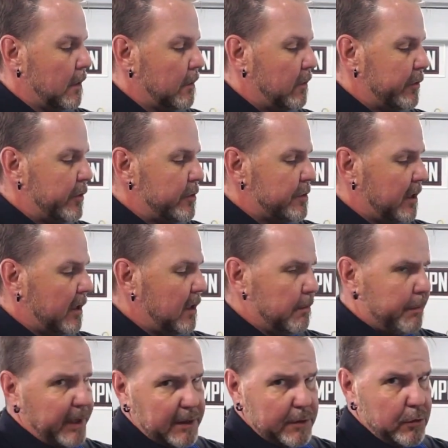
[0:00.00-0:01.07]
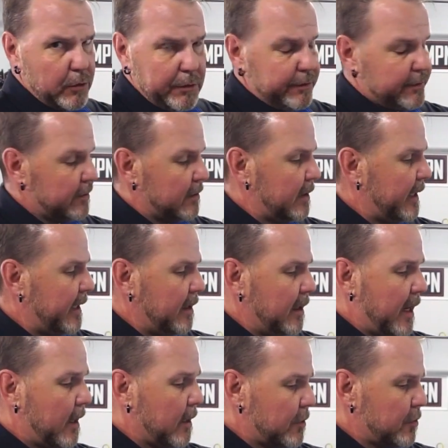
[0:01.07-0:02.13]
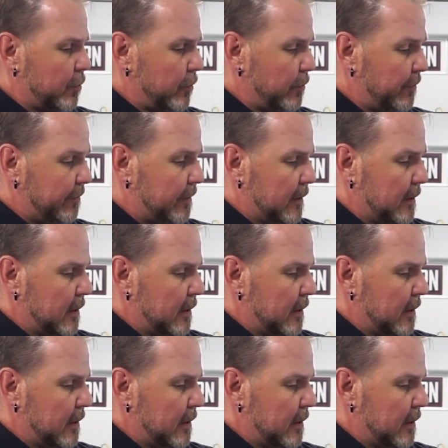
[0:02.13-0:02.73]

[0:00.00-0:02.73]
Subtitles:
Don't use any impact tools or any air tools.